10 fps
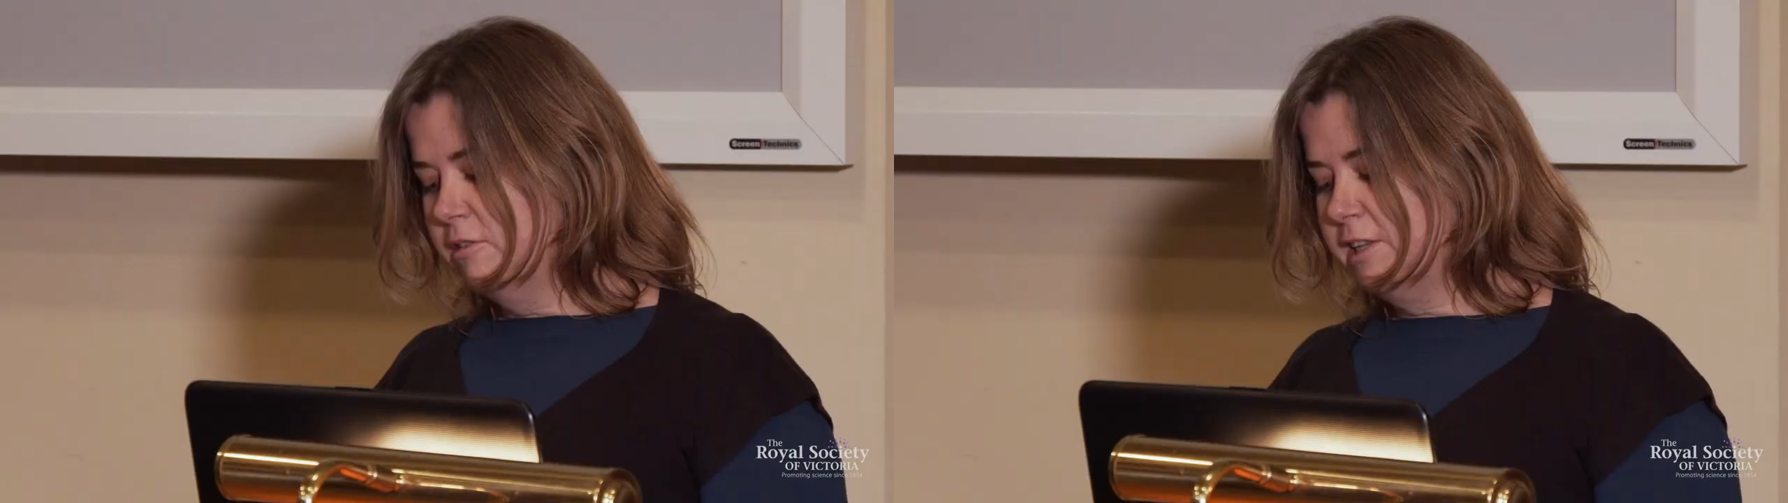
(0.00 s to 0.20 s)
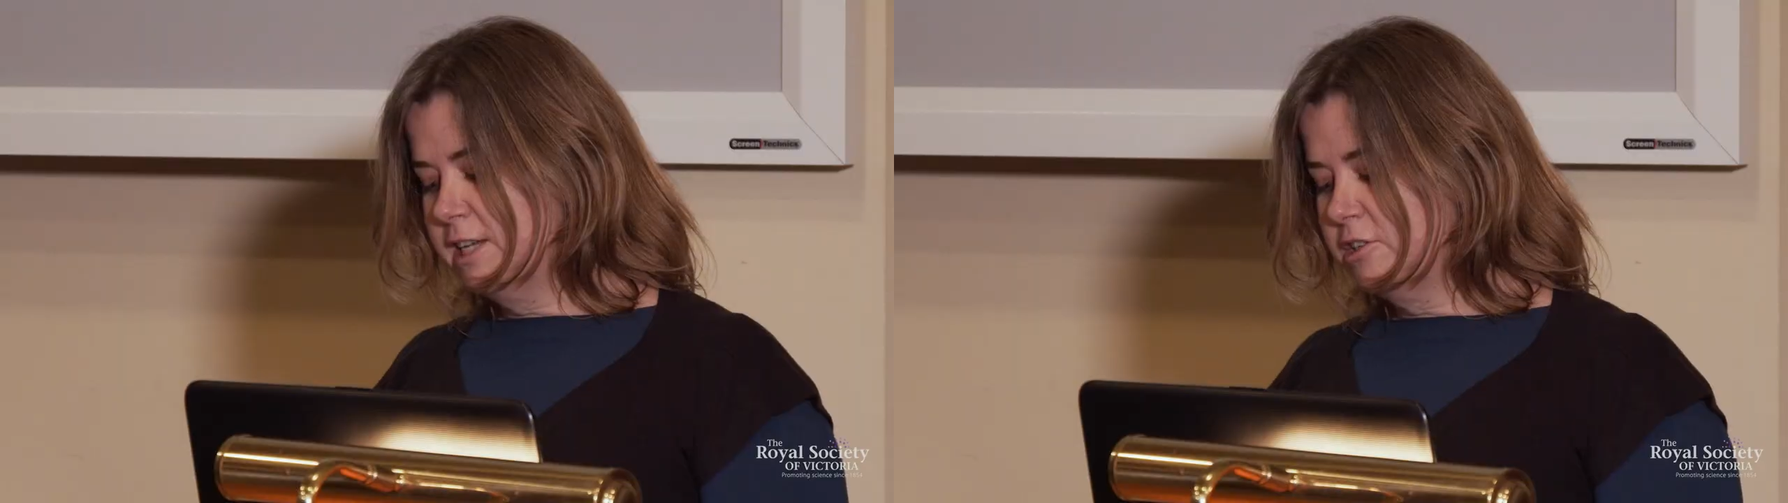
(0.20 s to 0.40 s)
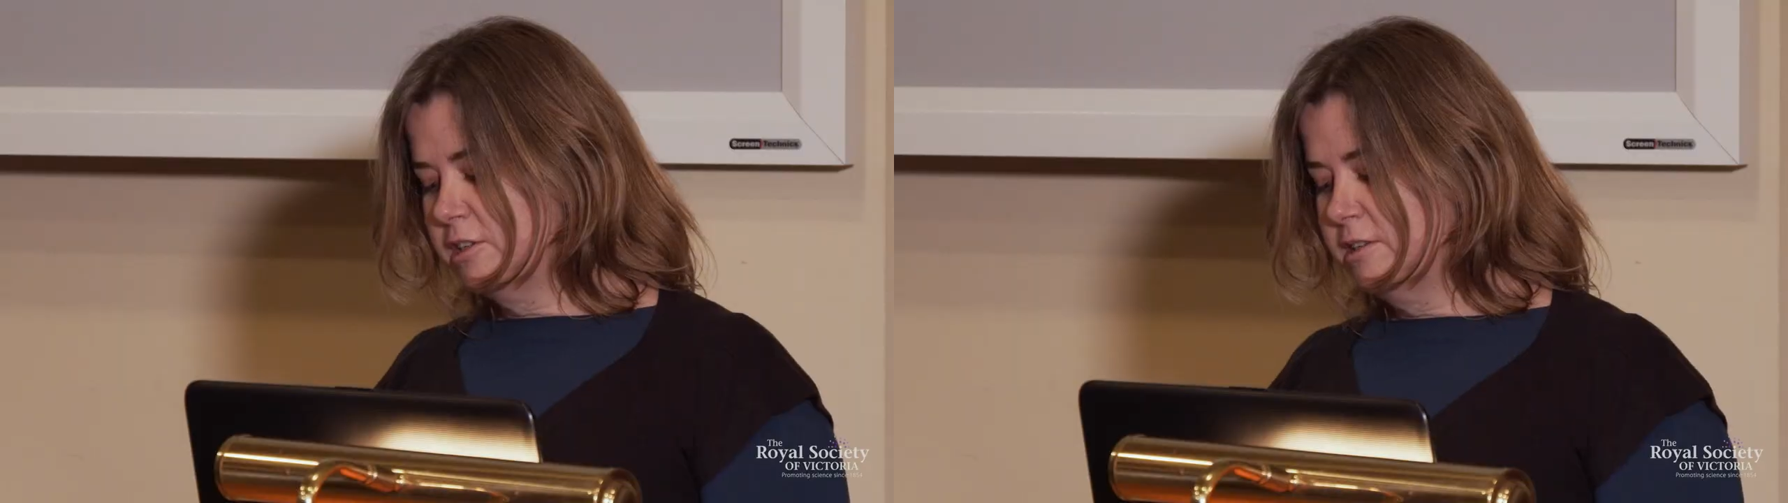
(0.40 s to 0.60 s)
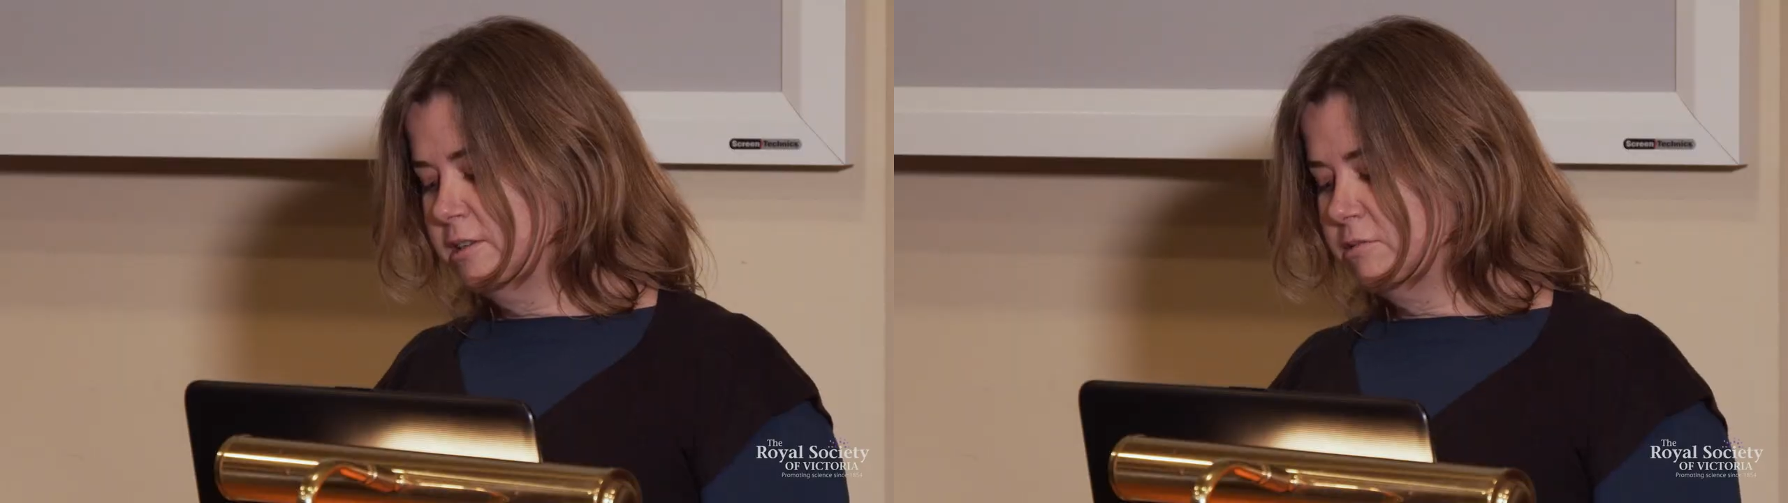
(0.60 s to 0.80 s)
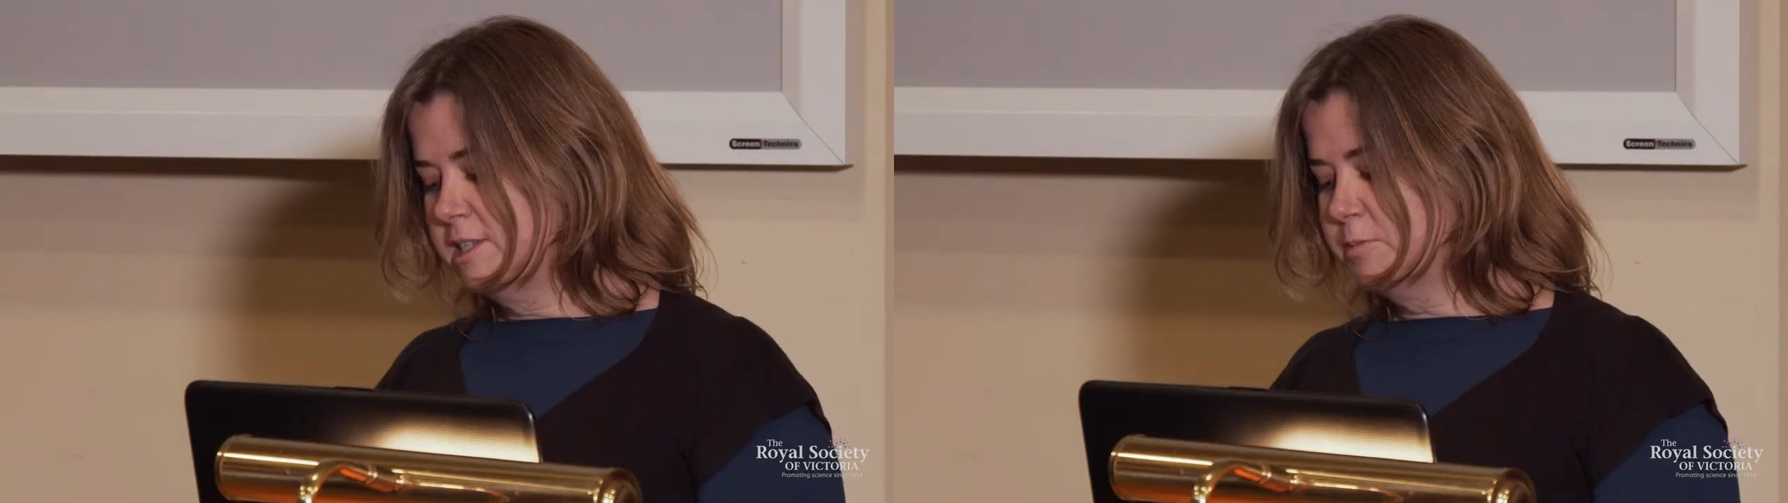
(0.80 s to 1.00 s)
reflect on
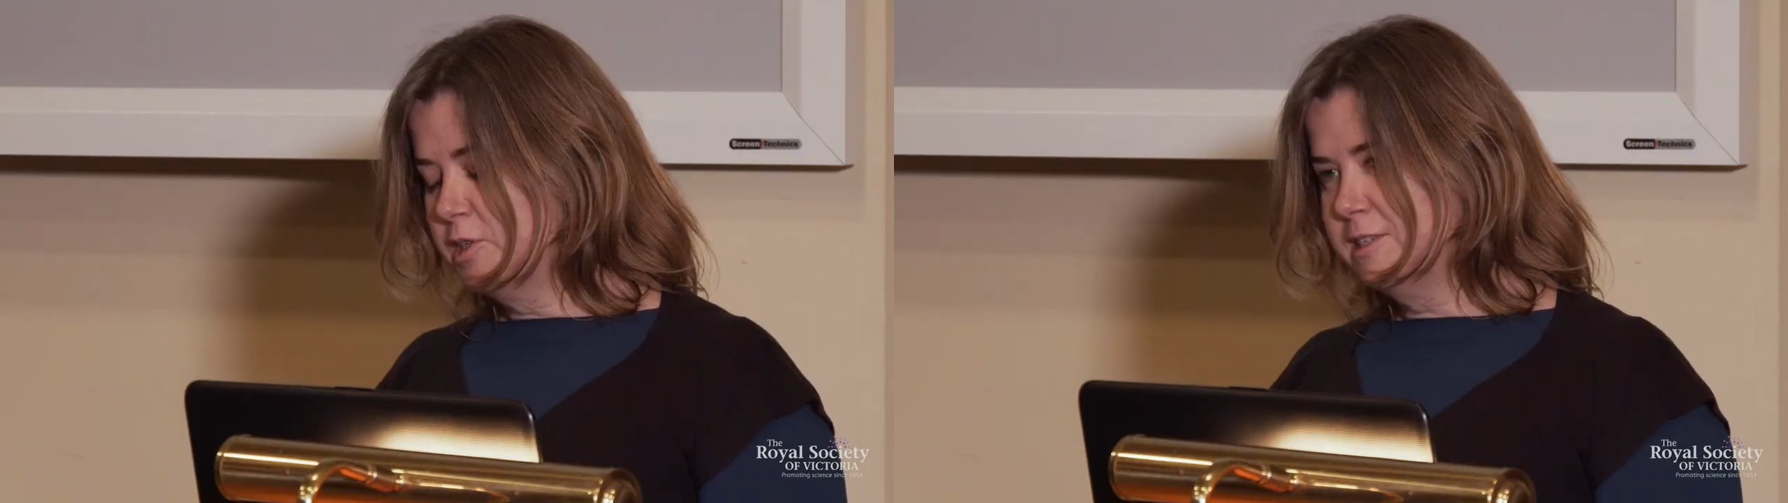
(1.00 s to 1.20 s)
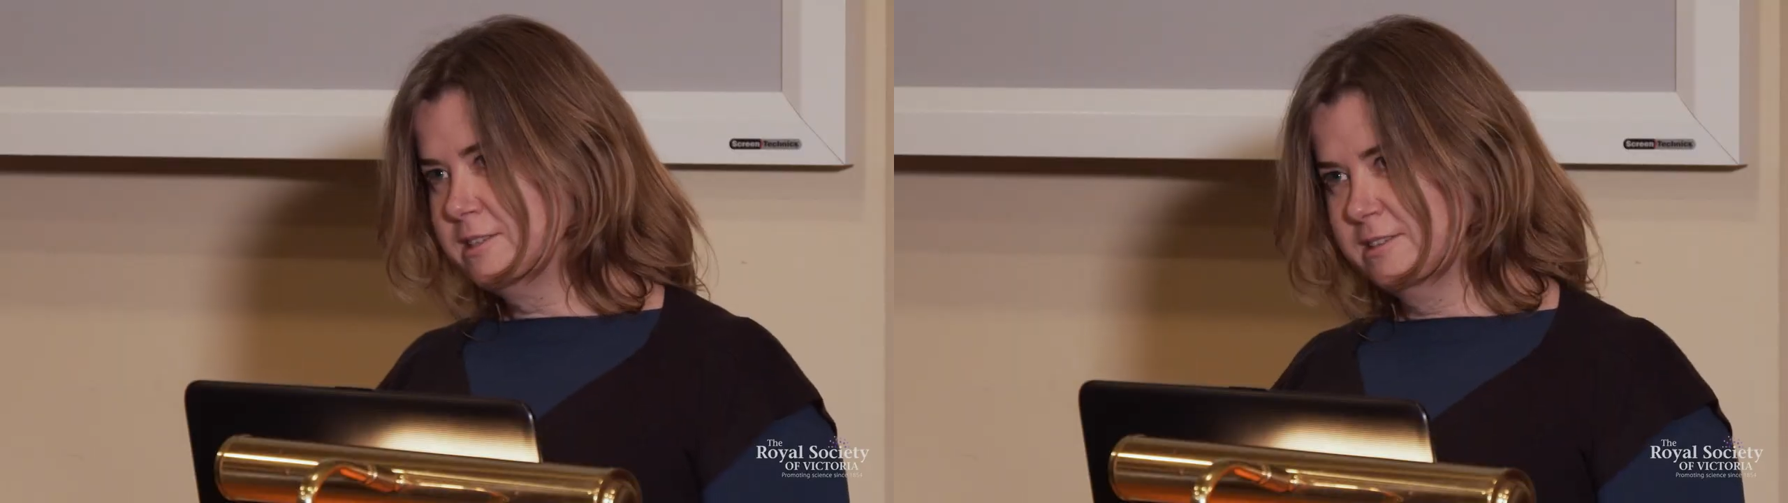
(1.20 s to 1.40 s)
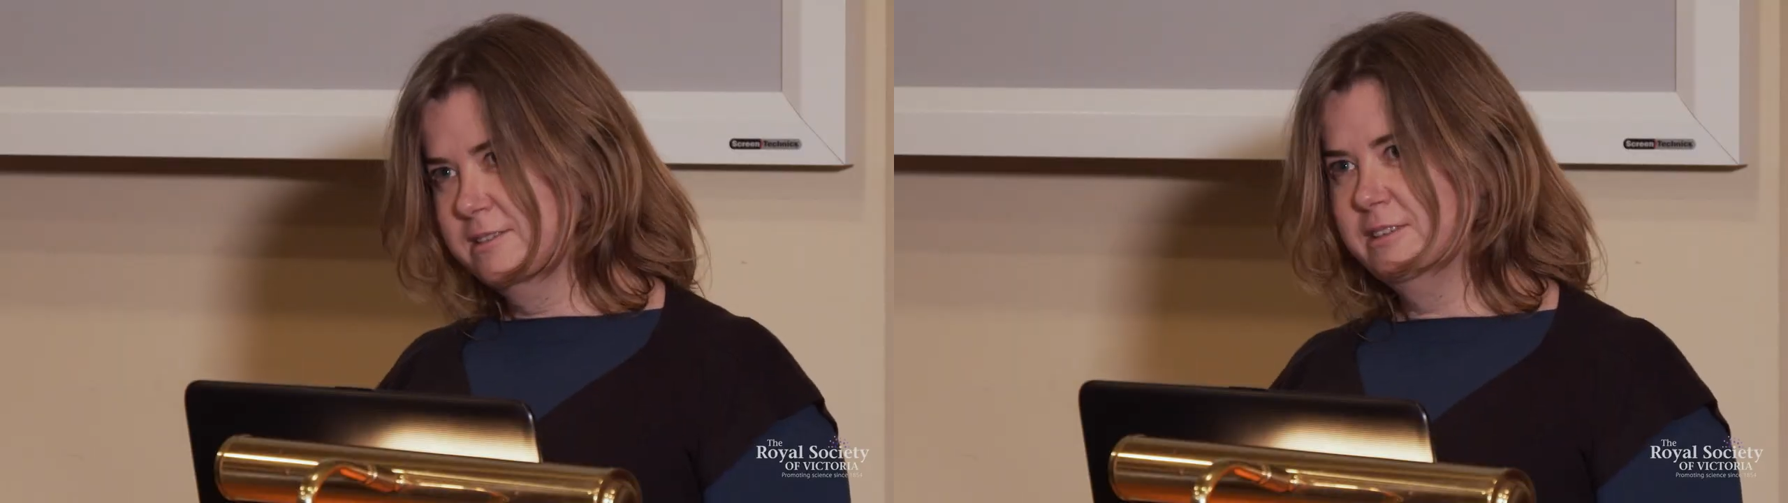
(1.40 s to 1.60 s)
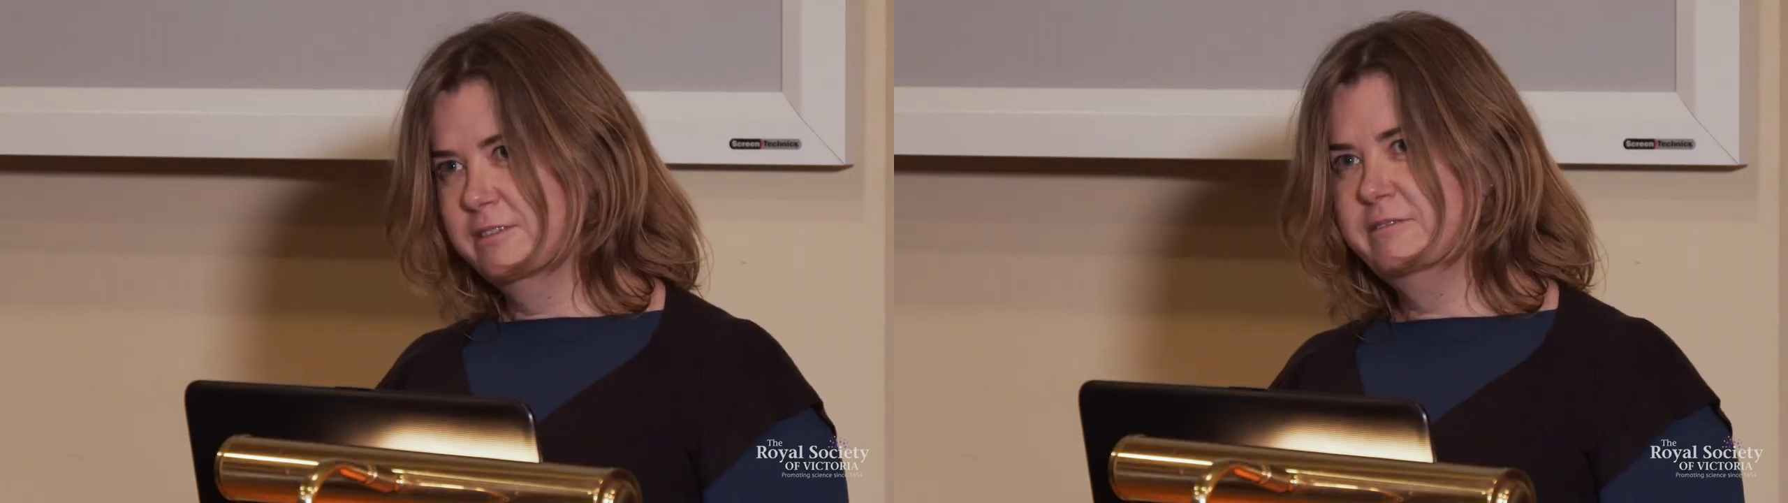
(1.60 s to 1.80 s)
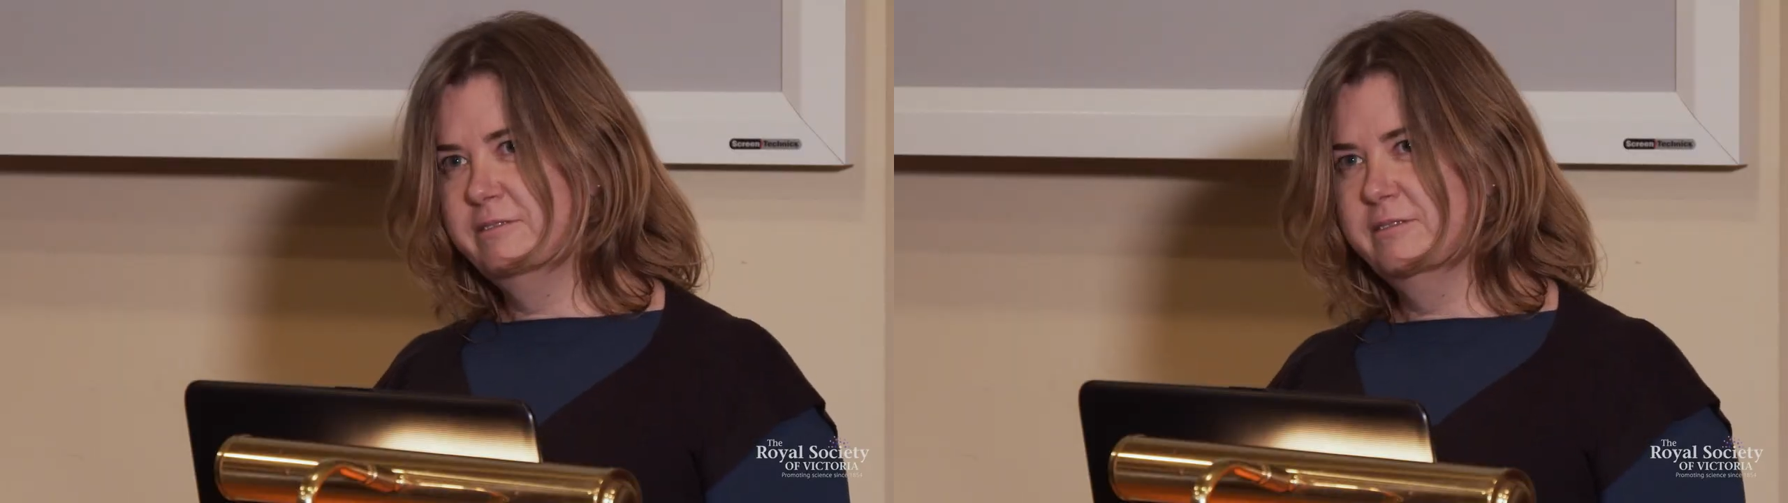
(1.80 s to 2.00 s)
the response
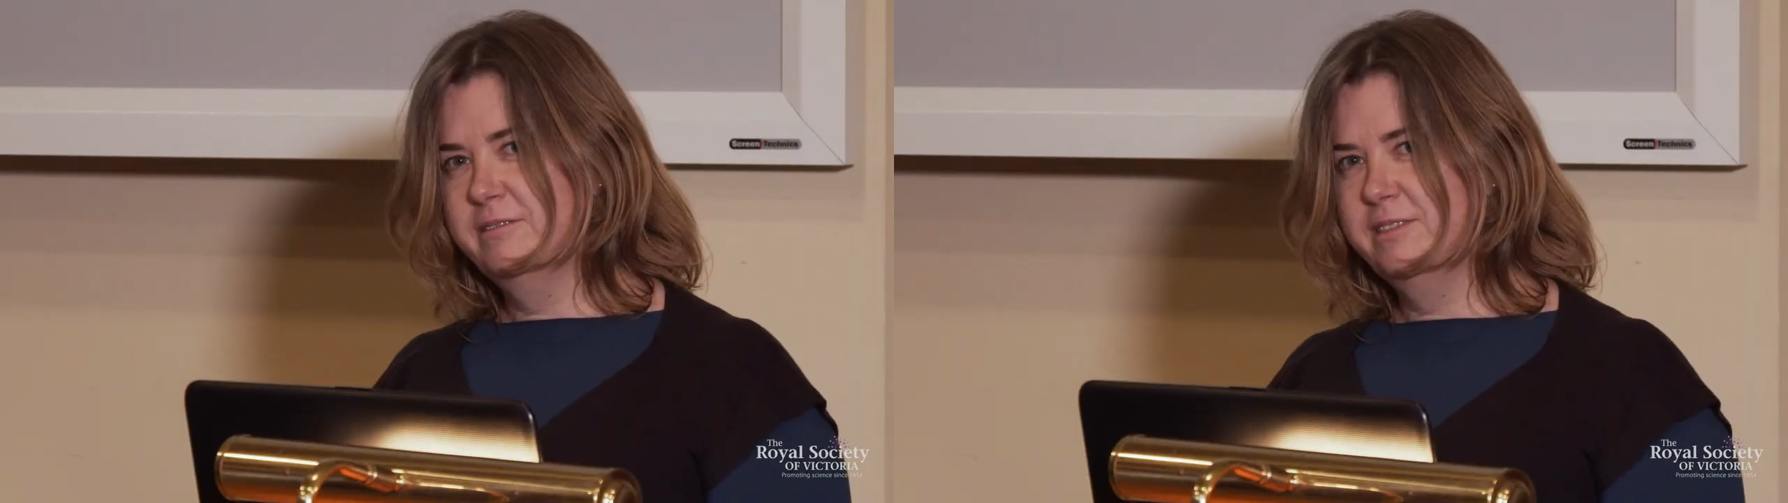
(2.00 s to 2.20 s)
of